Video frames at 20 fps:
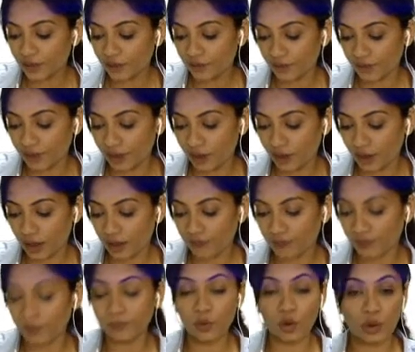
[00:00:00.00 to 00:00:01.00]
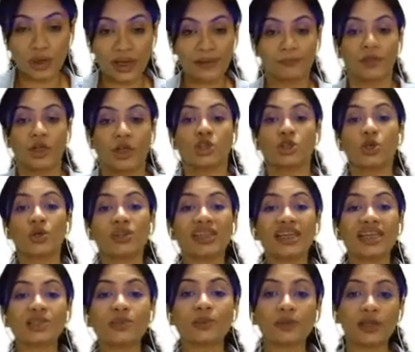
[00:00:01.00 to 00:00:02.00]
vena cava. Okay, so
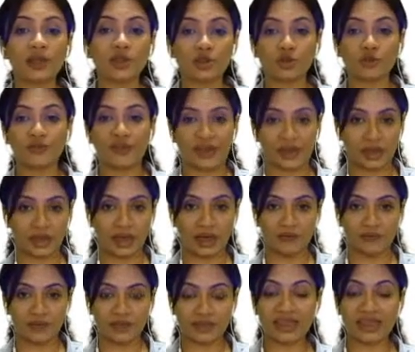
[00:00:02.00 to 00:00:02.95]
these were the two vena cavas.